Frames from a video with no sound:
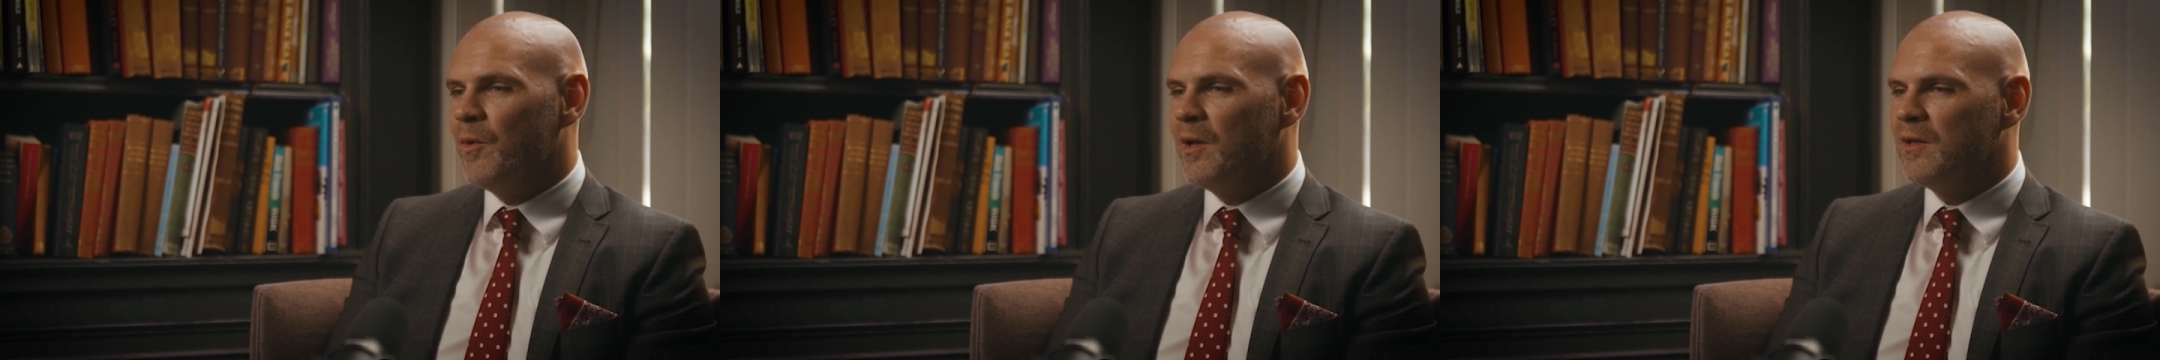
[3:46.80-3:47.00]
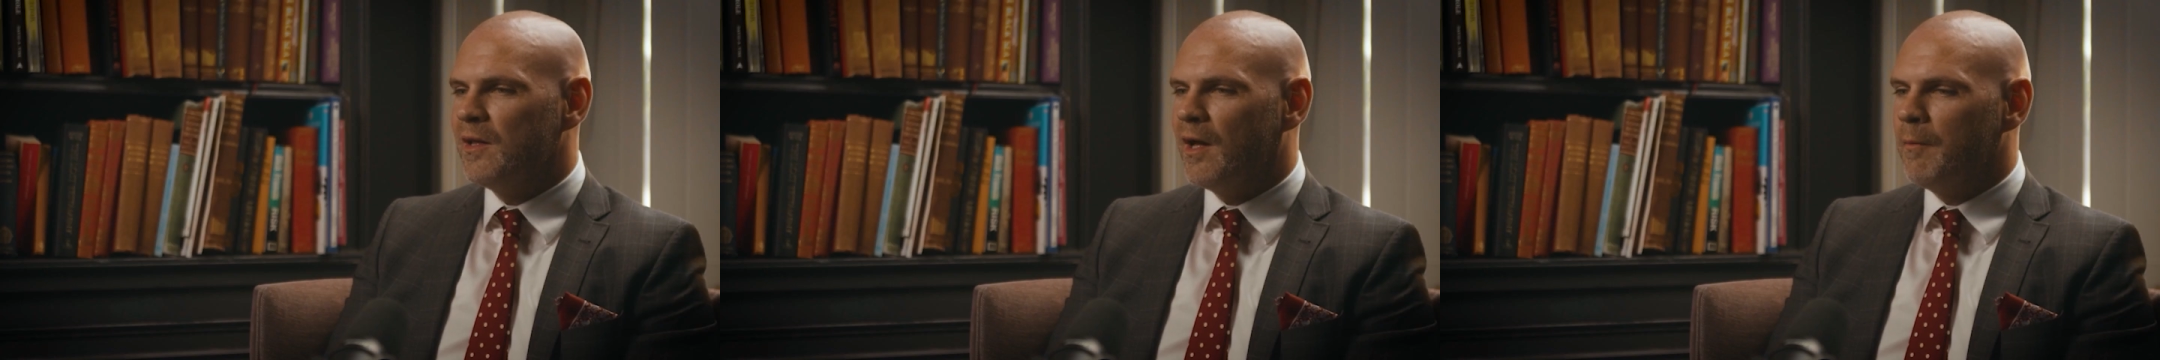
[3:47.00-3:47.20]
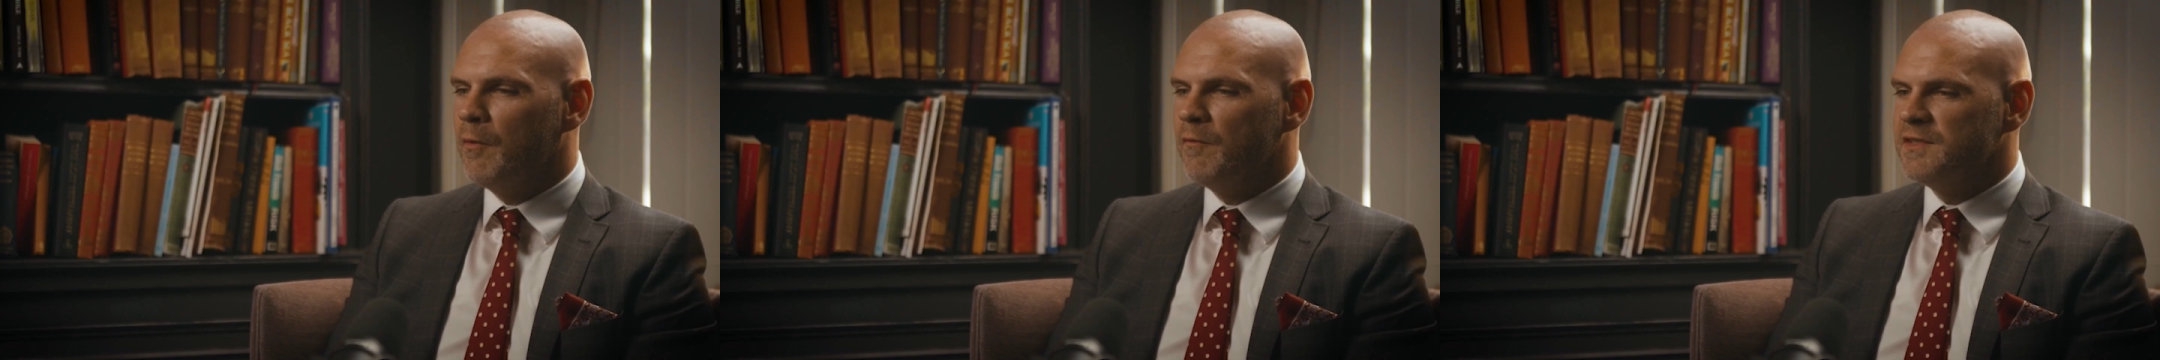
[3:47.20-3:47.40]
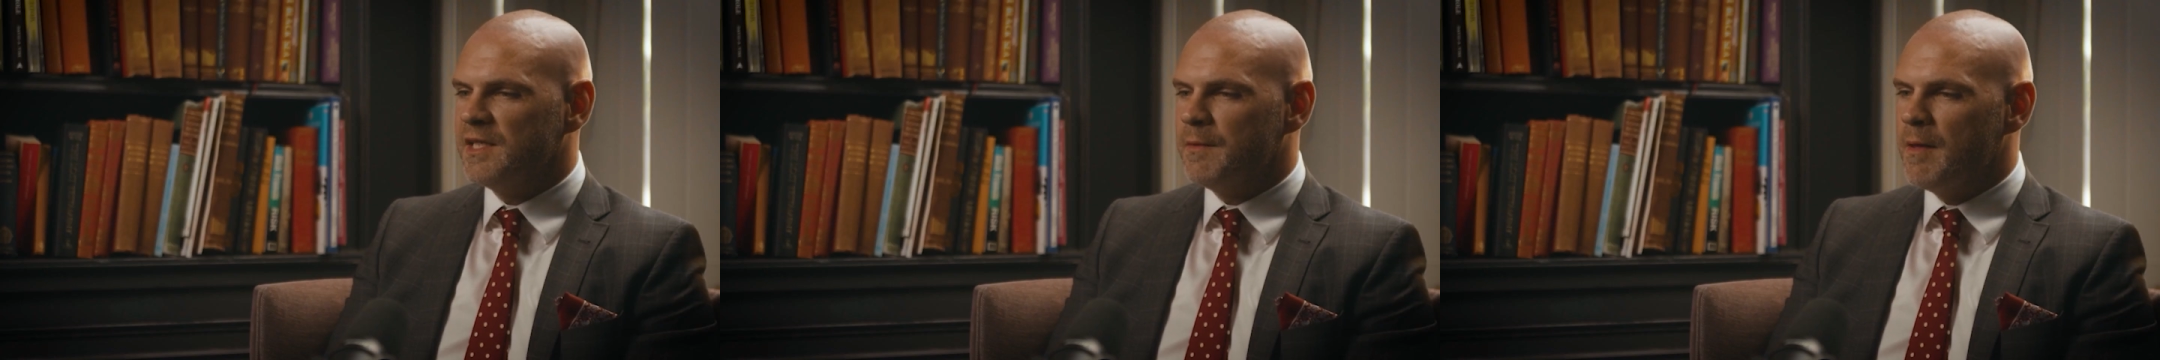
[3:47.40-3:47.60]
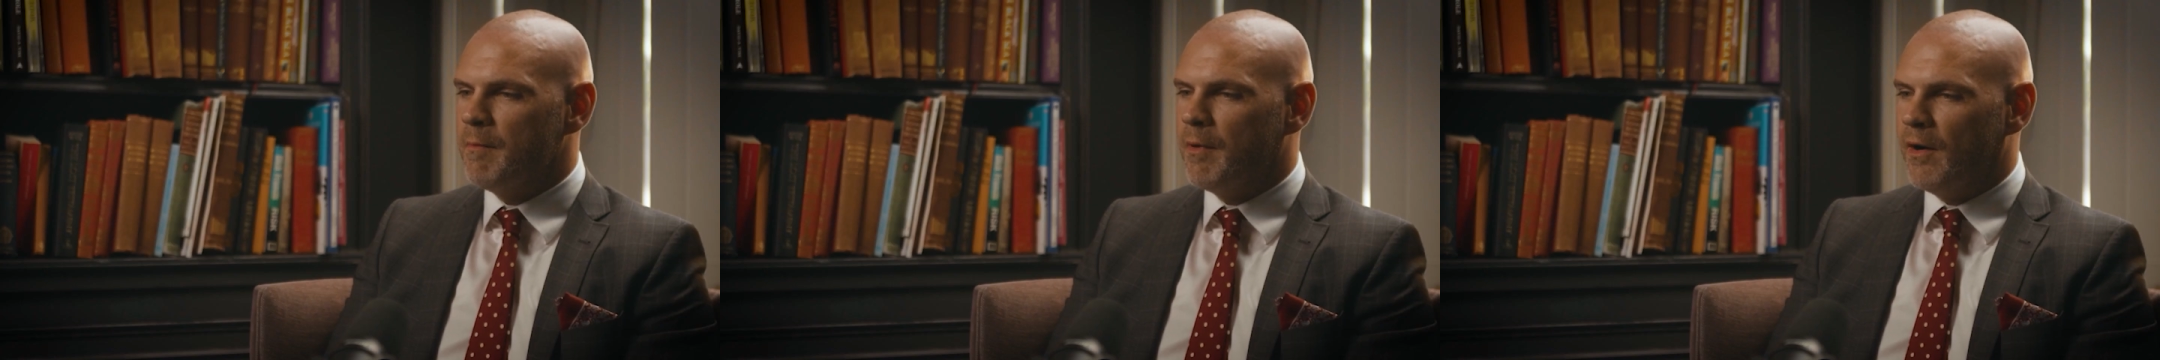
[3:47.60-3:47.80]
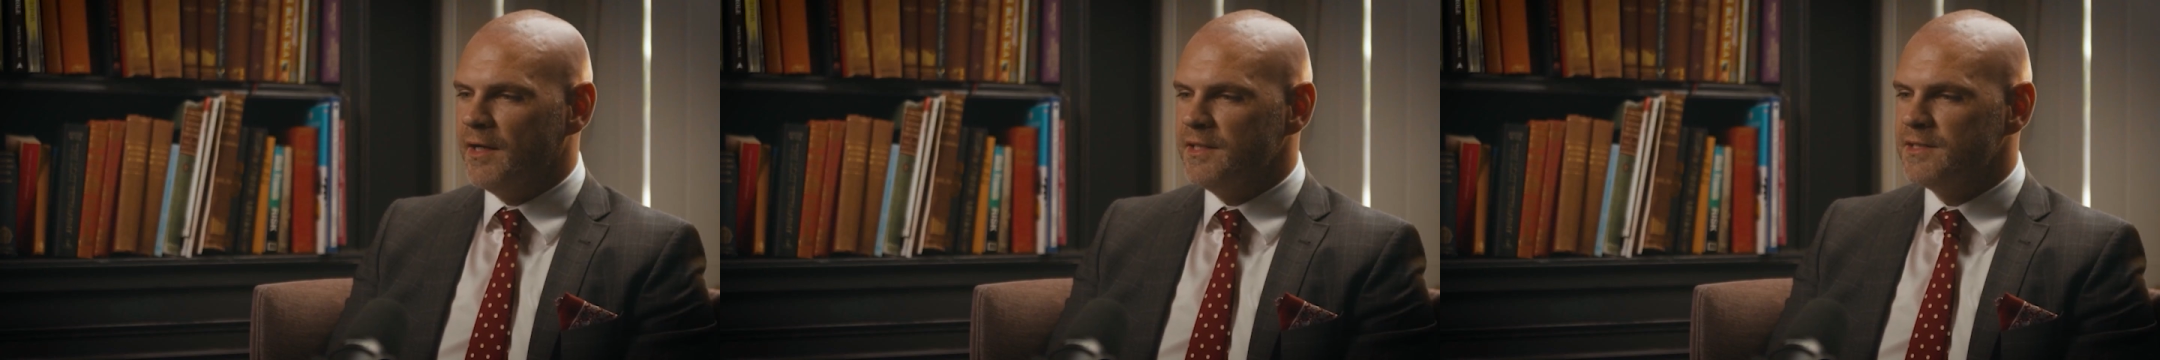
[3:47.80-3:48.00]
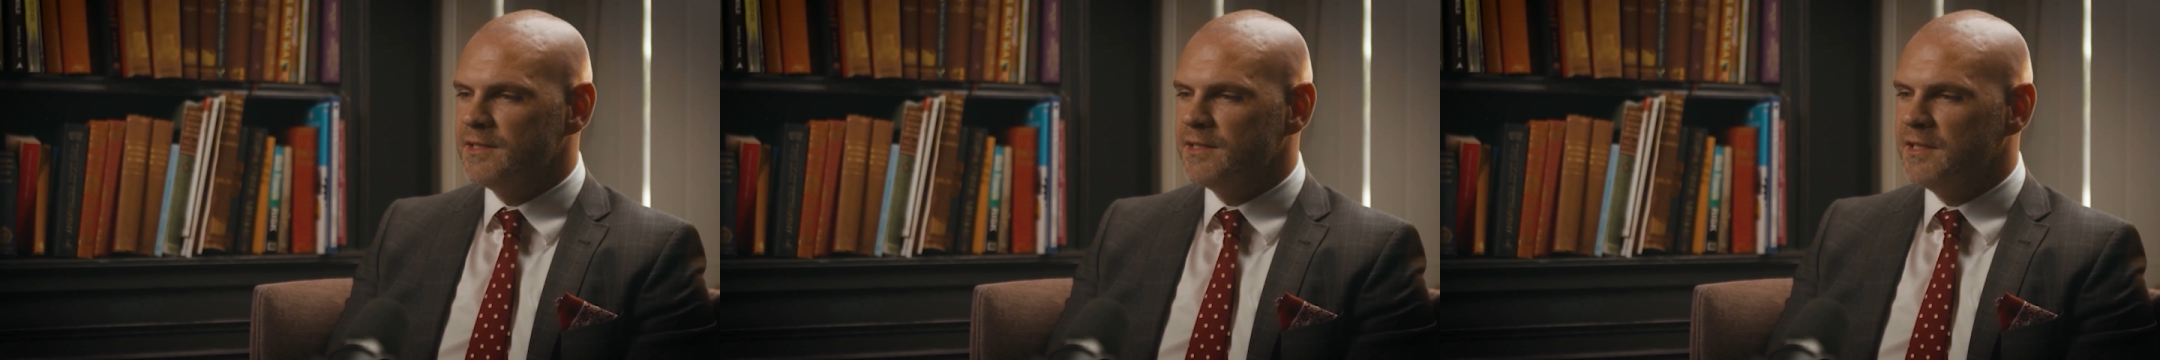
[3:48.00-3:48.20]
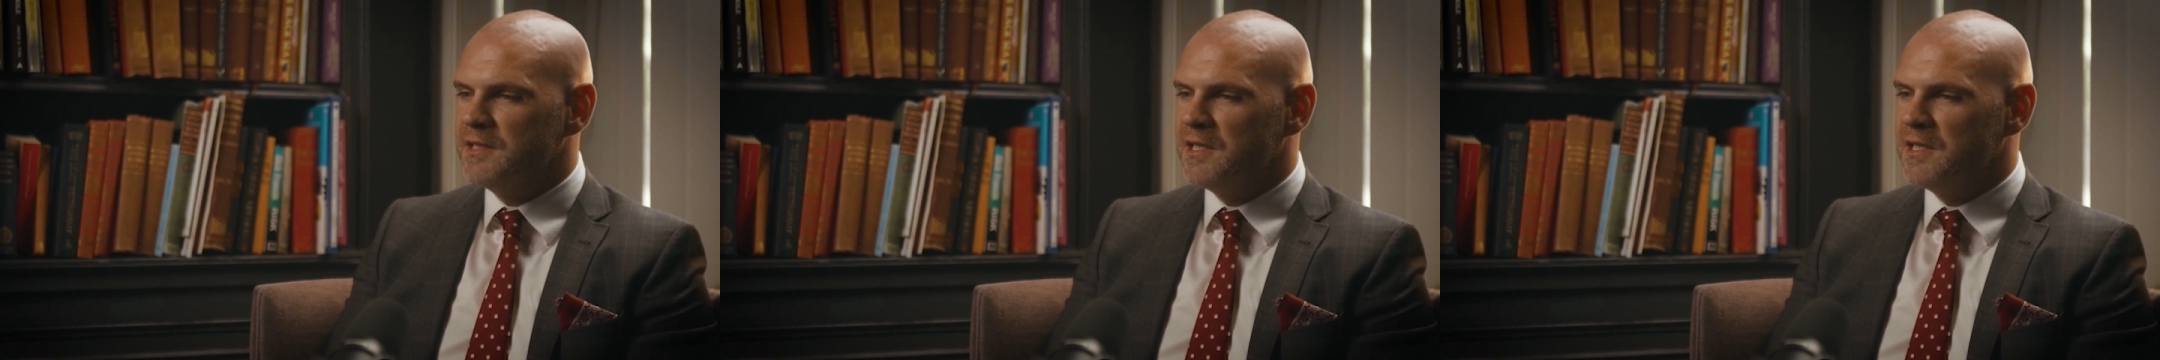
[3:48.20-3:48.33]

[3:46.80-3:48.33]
well, I'm obviously a bit biased.